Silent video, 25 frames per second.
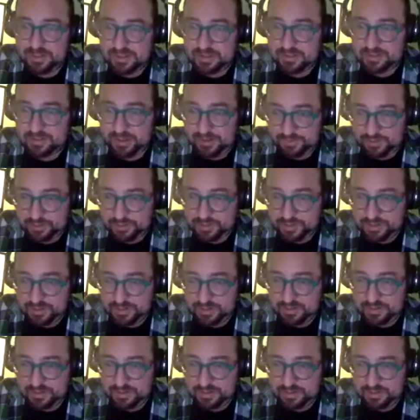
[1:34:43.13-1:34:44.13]
suffers
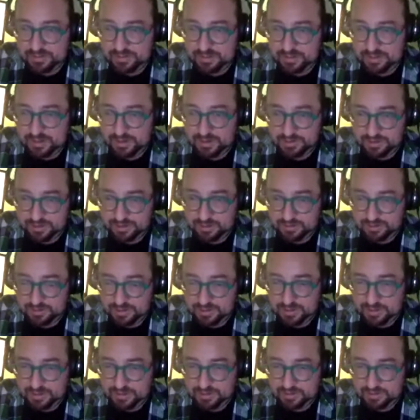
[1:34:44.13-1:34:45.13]
and does those
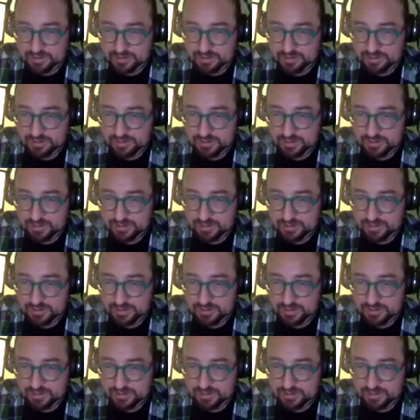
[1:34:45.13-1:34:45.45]
things.